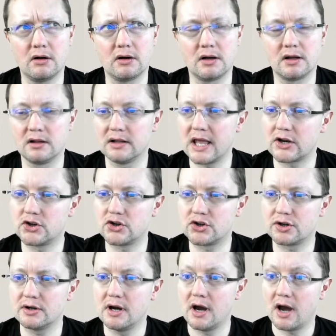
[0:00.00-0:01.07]

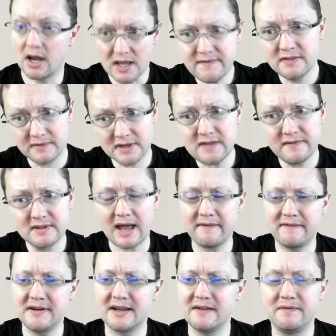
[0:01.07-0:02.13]
lecture, even I
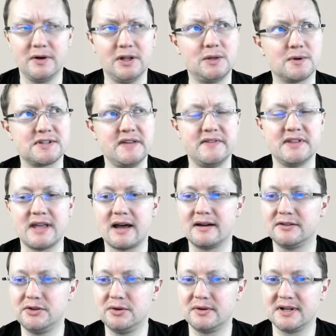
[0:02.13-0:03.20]
think if it was even
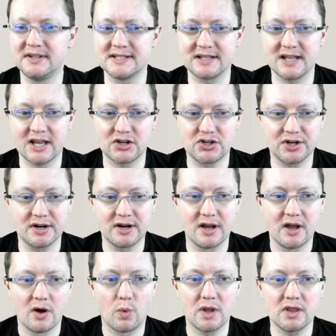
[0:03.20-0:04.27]
during this lecture,
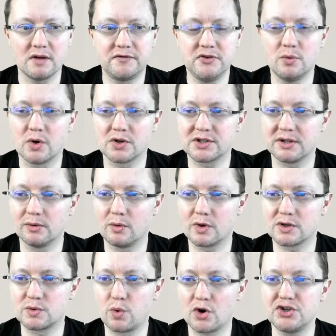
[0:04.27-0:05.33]
one of you
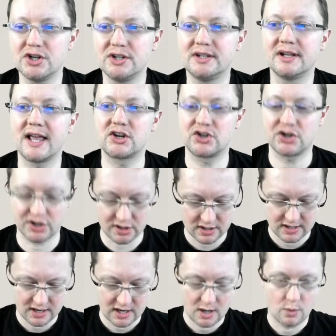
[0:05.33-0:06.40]
was watching the lecture
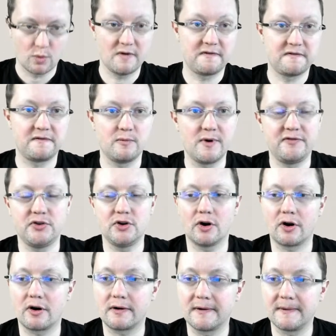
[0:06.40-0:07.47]
with
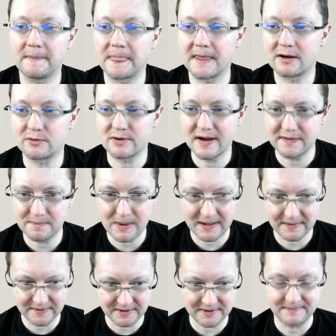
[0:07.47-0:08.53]
your
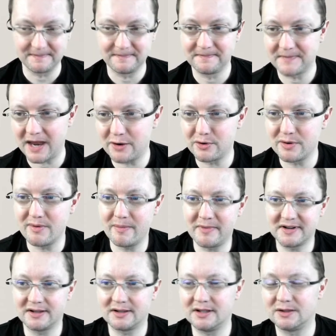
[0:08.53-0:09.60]
grandmother. I remember
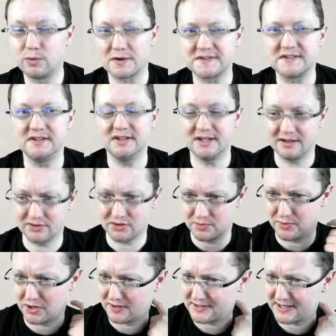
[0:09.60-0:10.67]
that it was in English
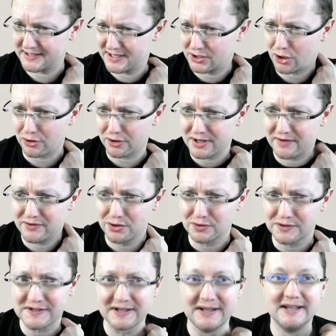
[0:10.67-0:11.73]
because I said
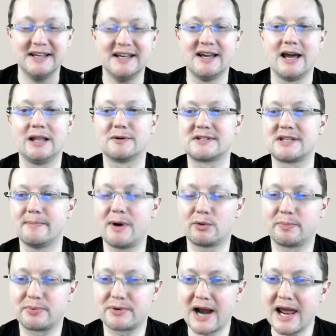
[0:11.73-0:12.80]
coronavirus. It was
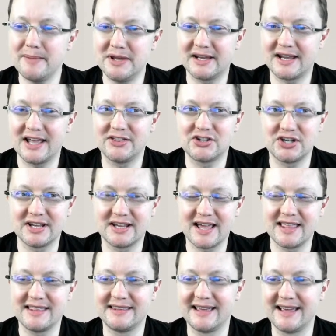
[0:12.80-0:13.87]
about priming,
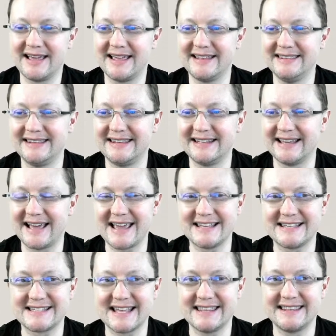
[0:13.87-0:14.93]
and I
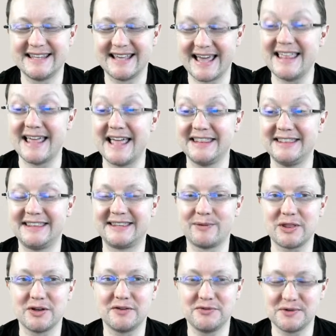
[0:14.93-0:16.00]
said, and
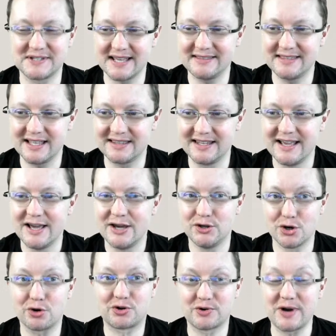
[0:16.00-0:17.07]
one of you said that
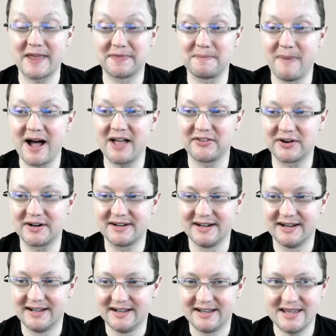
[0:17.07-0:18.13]
your grandmother
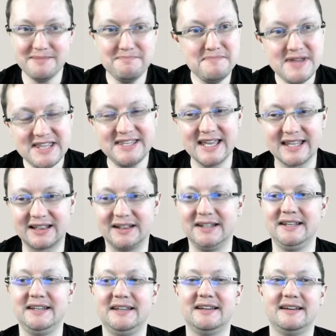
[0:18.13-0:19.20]

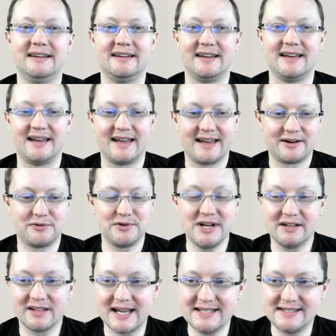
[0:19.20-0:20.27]
immediately
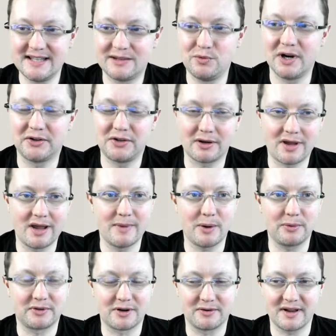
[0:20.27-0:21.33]
realized that we are talking
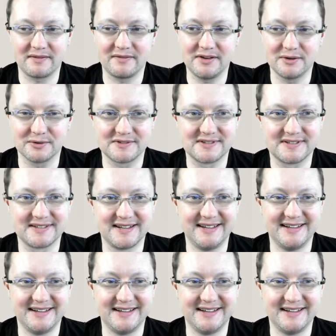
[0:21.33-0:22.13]
about coronavirus.